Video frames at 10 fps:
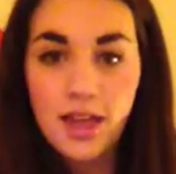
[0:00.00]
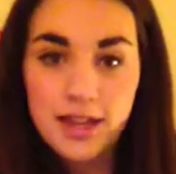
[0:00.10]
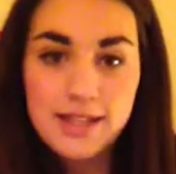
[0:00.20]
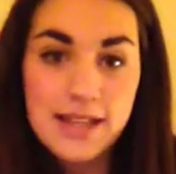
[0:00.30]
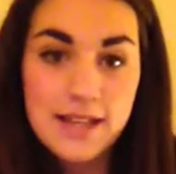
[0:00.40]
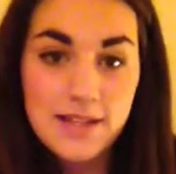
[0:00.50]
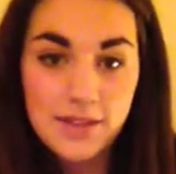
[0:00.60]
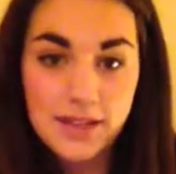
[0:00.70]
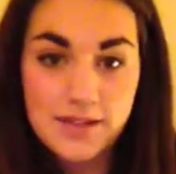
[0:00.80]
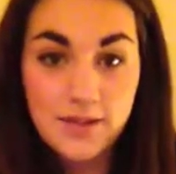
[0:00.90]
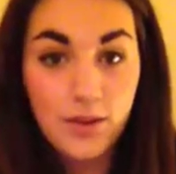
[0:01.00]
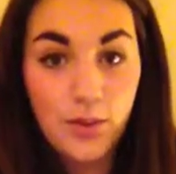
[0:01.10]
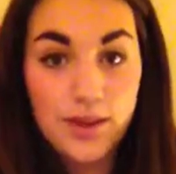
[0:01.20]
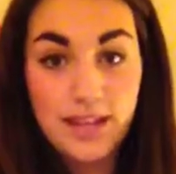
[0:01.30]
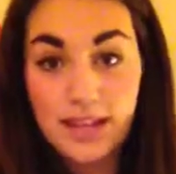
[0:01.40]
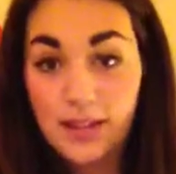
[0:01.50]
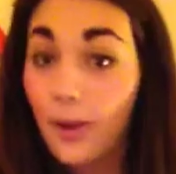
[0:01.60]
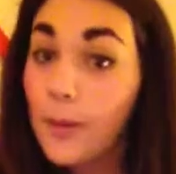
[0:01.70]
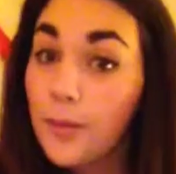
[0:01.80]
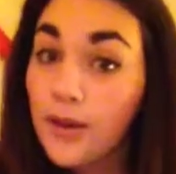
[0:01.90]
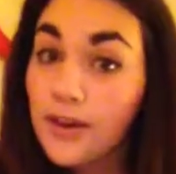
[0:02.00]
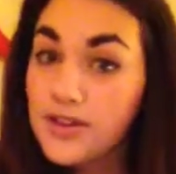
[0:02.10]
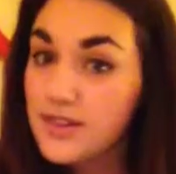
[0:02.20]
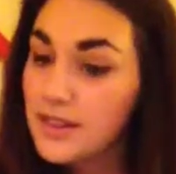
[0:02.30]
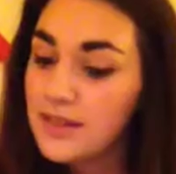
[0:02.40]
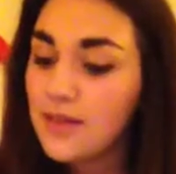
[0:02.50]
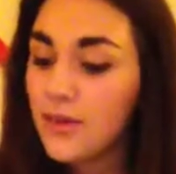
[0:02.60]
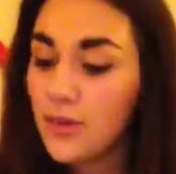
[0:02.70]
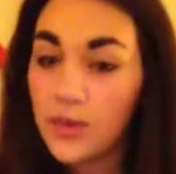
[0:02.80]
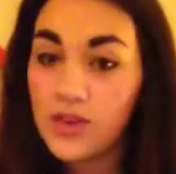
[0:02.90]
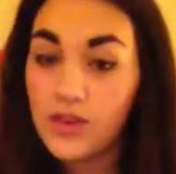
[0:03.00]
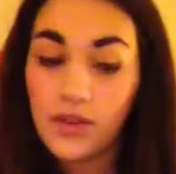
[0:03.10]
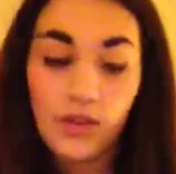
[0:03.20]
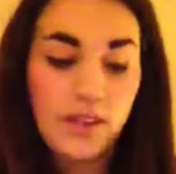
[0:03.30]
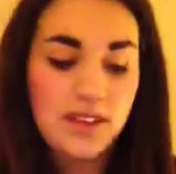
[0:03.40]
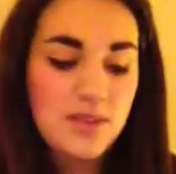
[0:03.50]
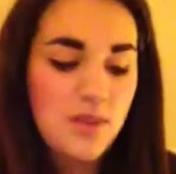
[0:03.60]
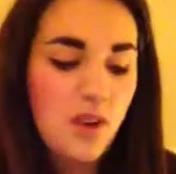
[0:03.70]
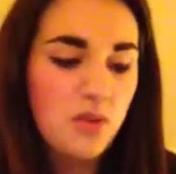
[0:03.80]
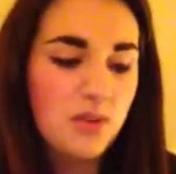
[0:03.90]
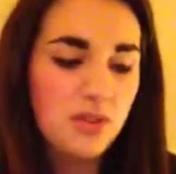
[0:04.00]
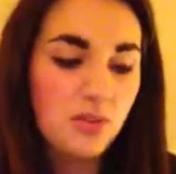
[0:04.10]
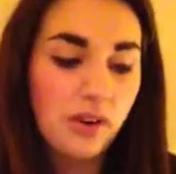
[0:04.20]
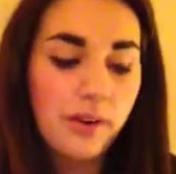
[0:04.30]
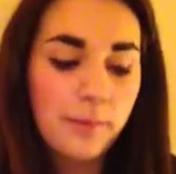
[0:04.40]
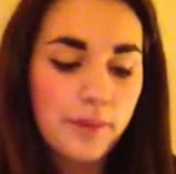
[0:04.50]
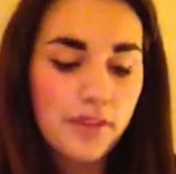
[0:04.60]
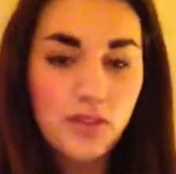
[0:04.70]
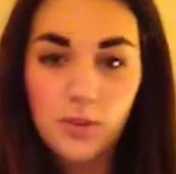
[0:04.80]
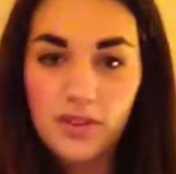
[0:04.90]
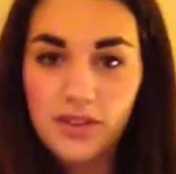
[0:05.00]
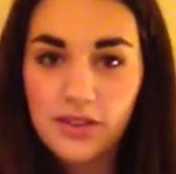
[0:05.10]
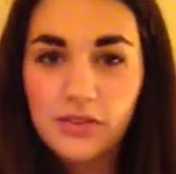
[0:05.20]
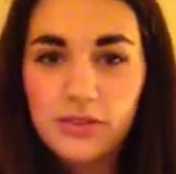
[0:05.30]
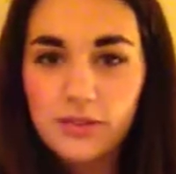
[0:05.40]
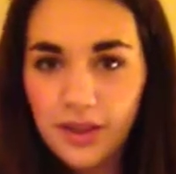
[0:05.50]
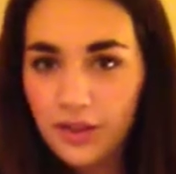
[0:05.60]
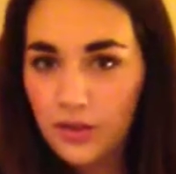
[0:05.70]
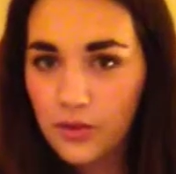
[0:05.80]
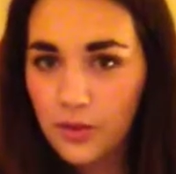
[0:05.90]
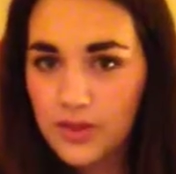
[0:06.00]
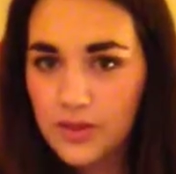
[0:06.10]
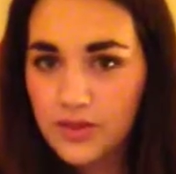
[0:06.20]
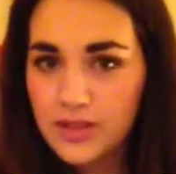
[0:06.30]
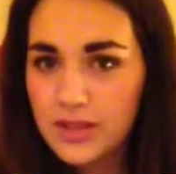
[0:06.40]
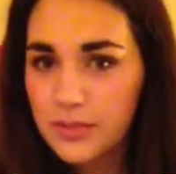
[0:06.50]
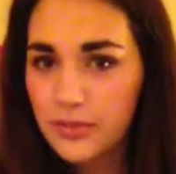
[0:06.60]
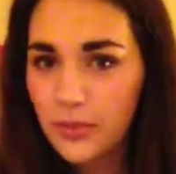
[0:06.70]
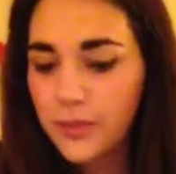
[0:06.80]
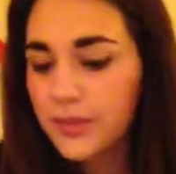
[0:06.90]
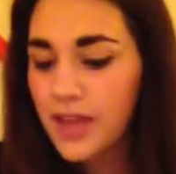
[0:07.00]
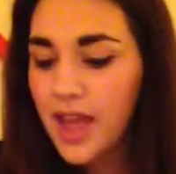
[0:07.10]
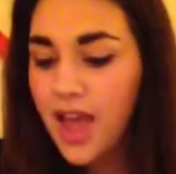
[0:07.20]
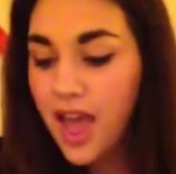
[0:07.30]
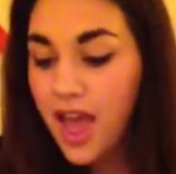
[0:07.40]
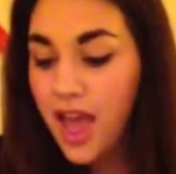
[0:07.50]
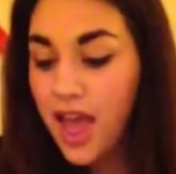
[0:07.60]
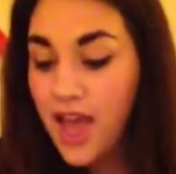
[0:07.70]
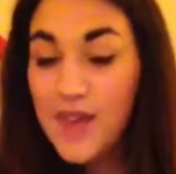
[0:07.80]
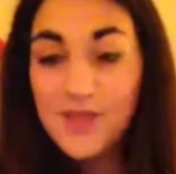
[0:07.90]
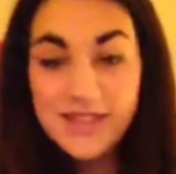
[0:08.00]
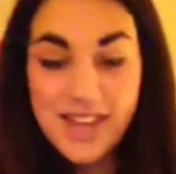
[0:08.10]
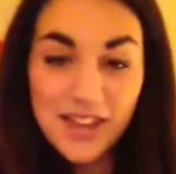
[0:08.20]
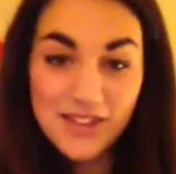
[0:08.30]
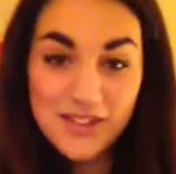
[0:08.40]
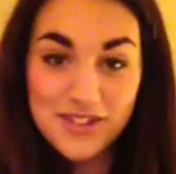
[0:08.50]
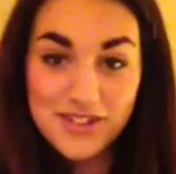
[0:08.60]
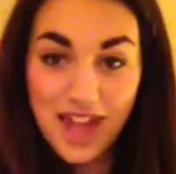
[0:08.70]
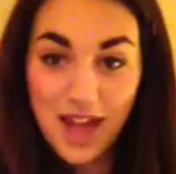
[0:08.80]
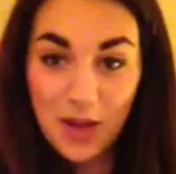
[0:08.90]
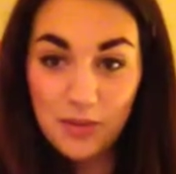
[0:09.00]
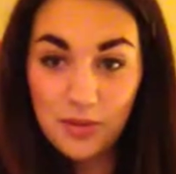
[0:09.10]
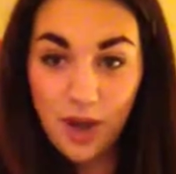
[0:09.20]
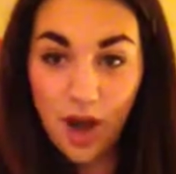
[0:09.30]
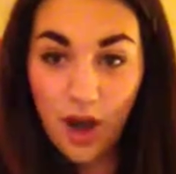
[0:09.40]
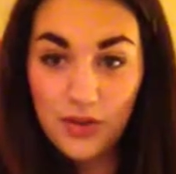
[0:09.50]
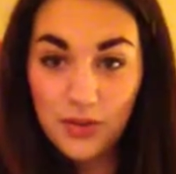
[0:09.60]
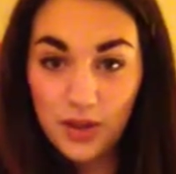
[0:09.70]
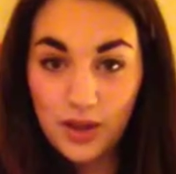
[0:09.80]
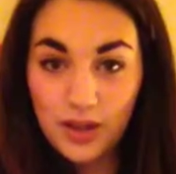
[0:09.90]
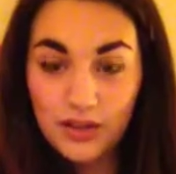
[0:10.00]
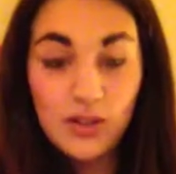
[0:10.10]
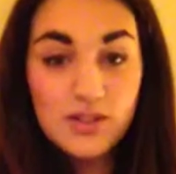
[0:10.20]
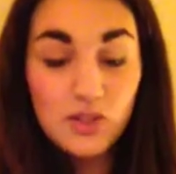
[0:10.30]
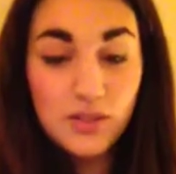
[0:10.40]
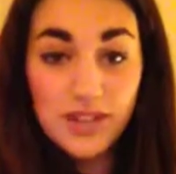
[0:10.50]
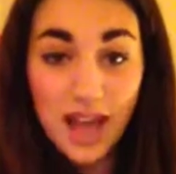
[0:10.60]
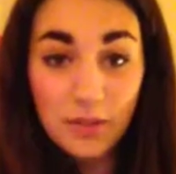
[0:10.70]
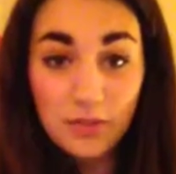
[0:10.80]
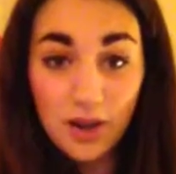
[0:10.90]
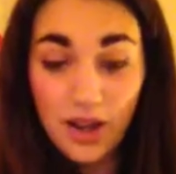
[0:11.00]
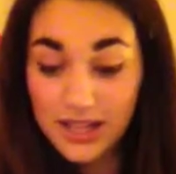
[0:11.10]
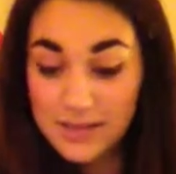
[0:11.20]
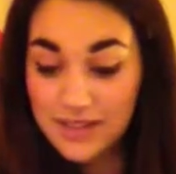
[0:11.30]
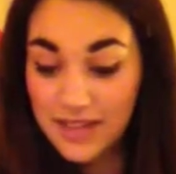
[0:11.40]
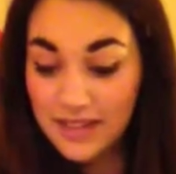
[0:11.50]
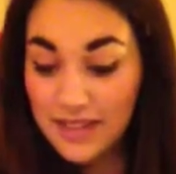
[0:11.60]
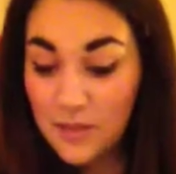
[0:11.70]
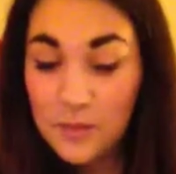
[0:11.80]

he's letting his fans know and they can go and purchase it, which is a good thing. So overall it's alright, but it's not my favourite of the ones we've looked at before. The second album artwork, it's not even album art, I keep saying that.